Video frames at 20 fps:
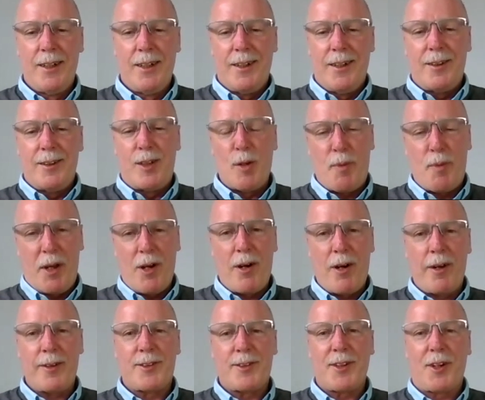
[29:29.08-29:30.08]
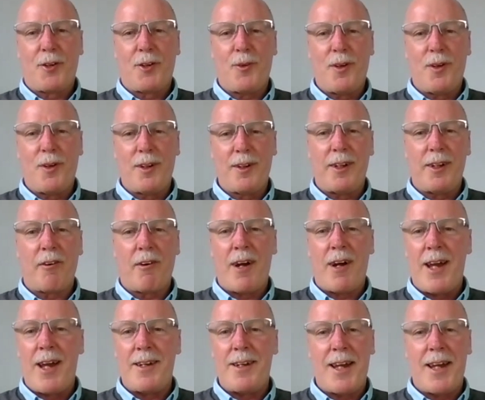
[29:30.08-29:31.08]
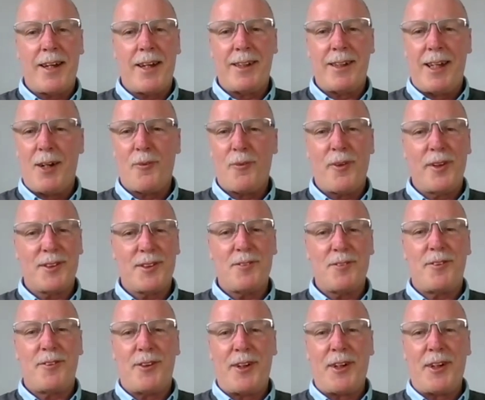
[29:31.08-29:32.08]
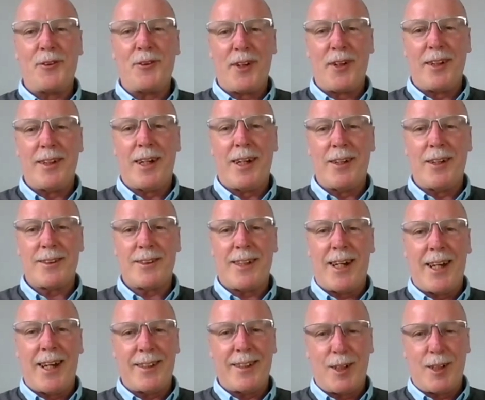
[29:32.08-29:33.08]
To be honest, the quality of grain down there wasn't very good in those days,